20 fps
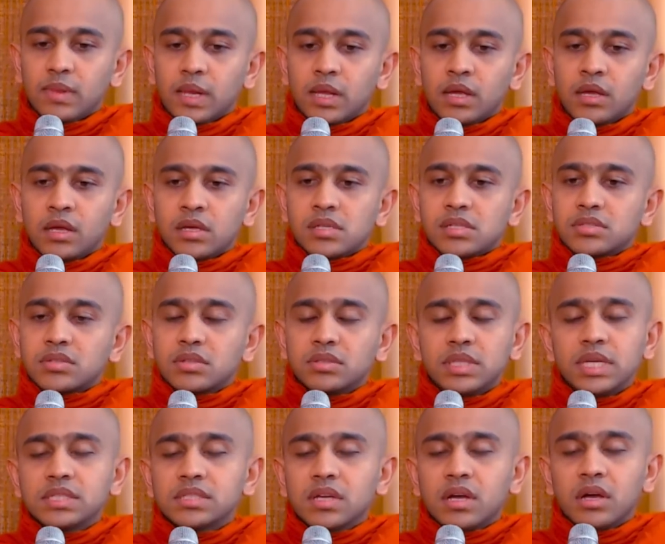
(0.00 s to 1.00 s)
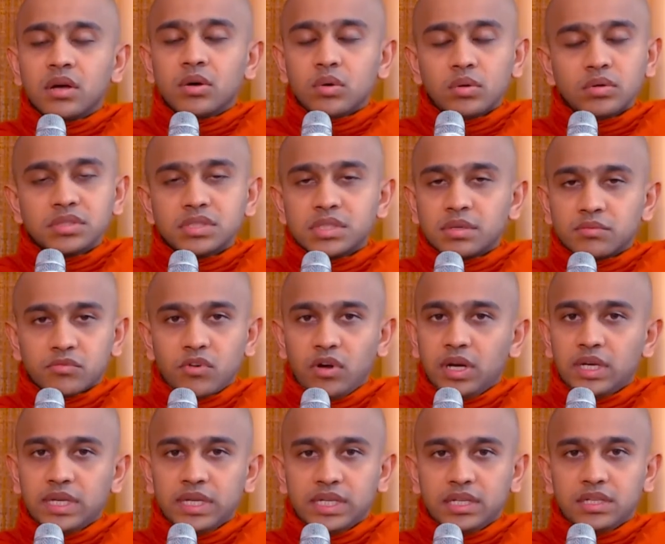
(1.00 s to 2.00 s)
So these are wholesome
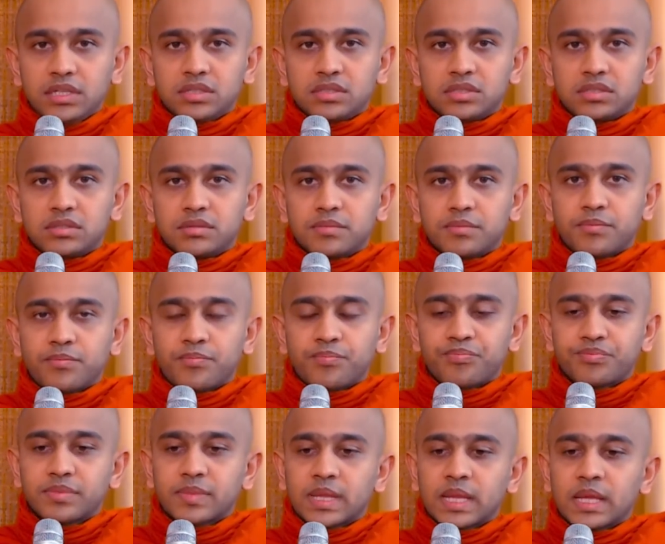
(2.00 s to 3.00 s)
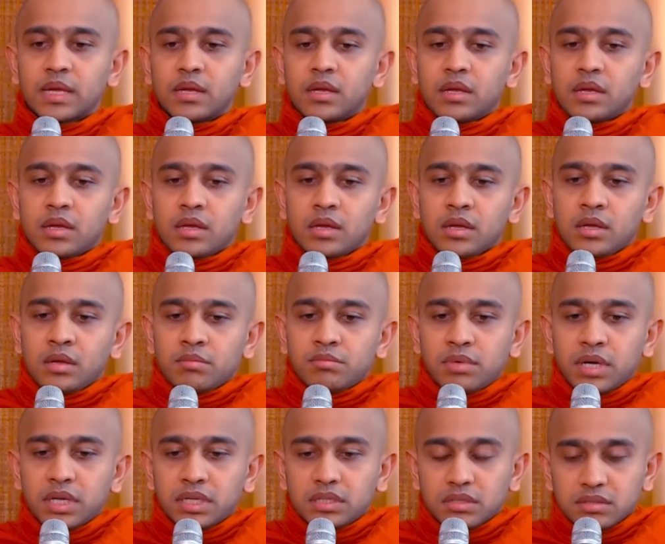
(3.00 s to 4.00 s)
qualities.
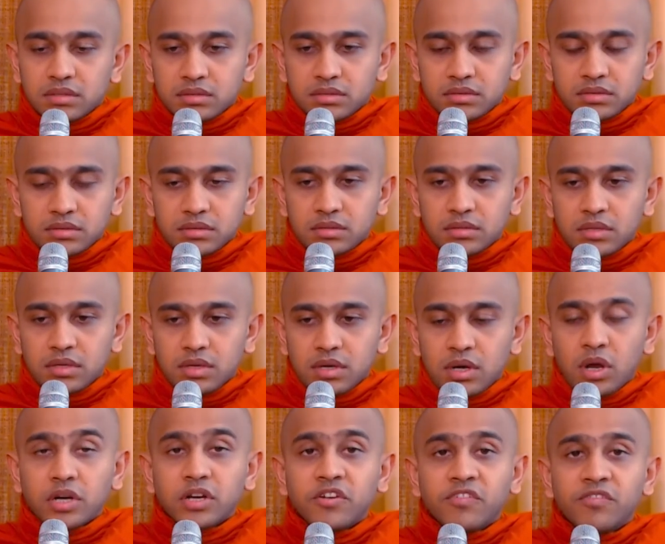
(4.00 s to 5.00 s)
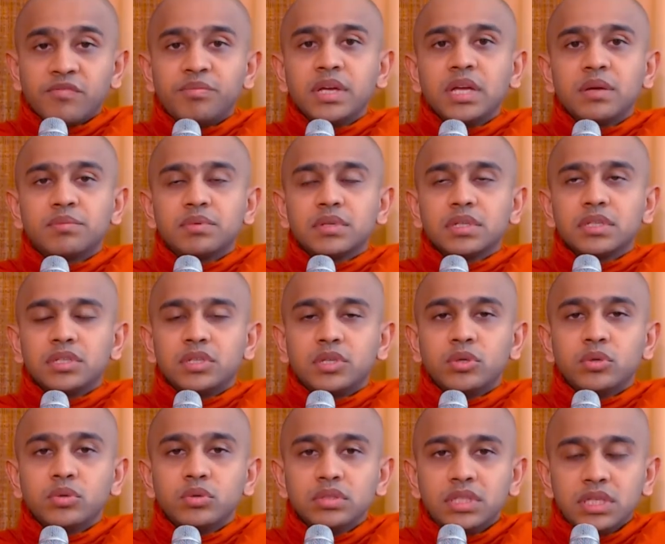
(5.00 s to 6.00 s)
But a lot of people
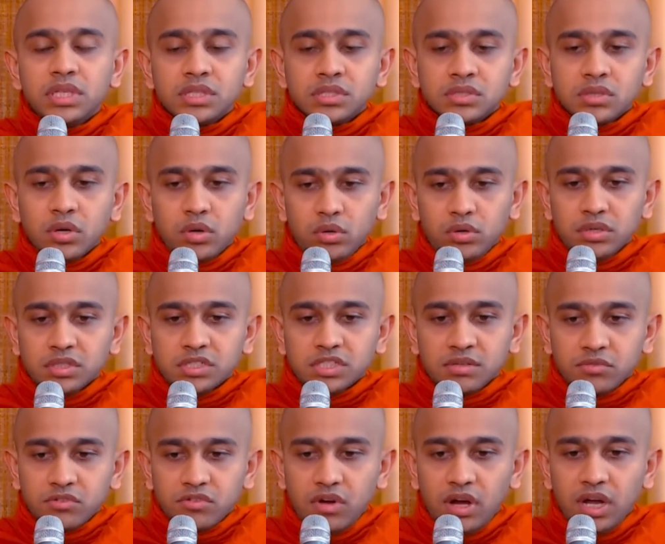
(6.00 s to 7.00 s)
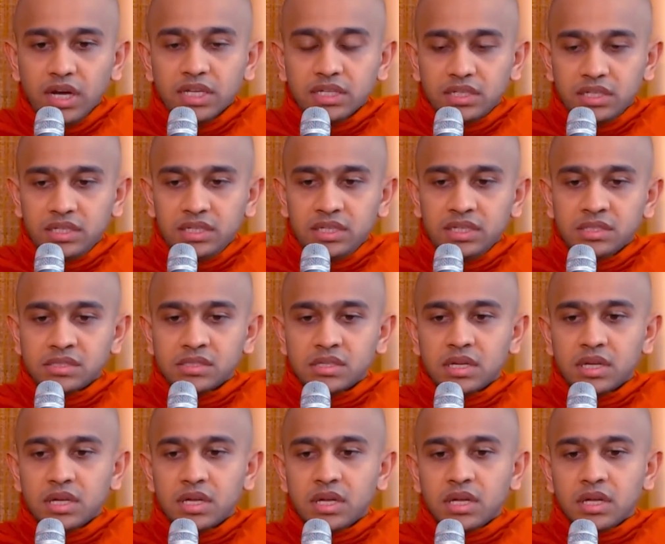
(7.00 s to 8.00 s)
do these wholesome qualities
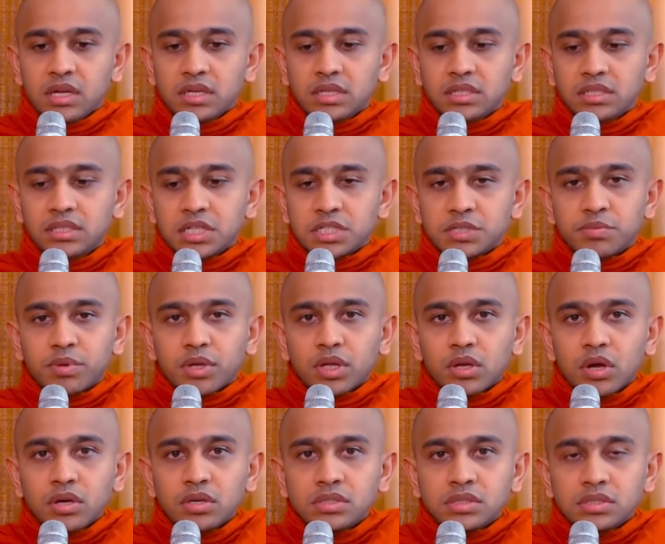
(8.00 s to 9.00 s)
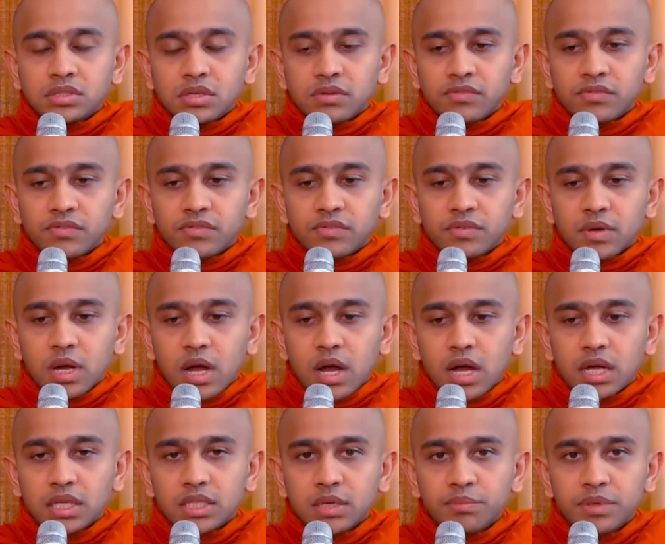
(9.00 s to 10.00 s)
just because of
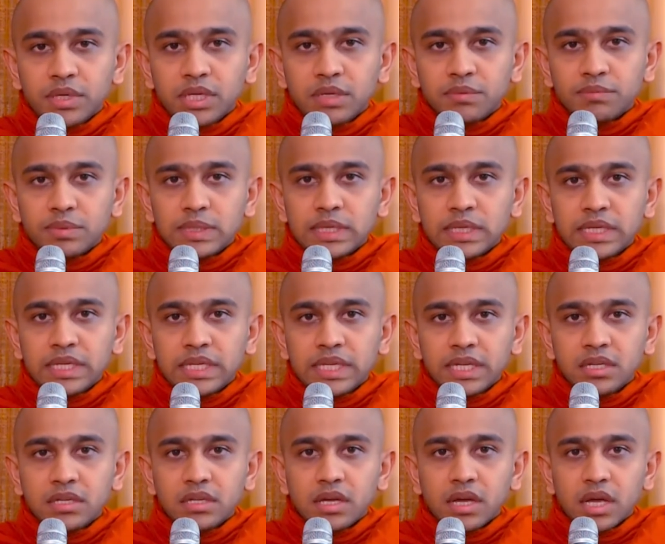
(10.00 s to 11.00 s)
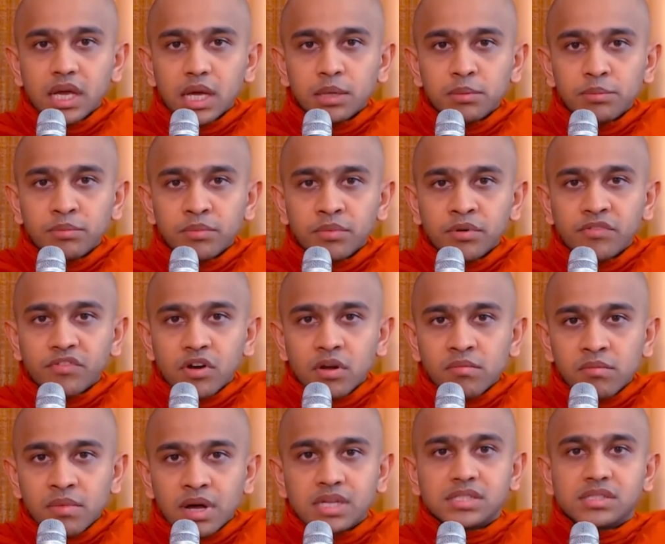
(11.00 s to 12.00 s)
other people need help from
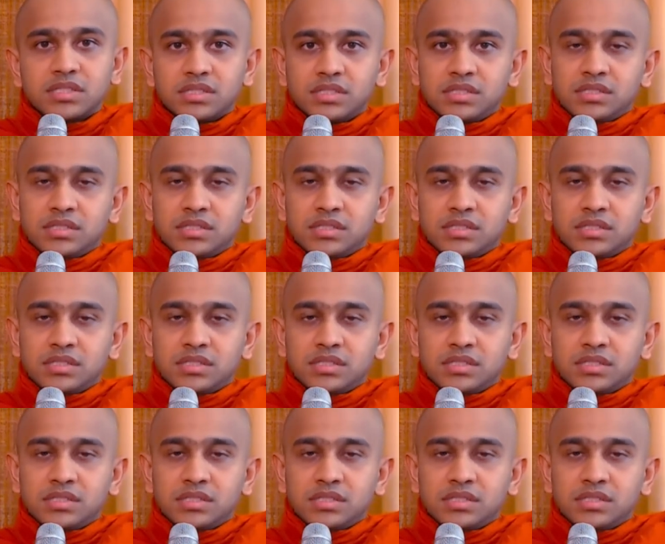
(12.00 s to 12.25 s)
us.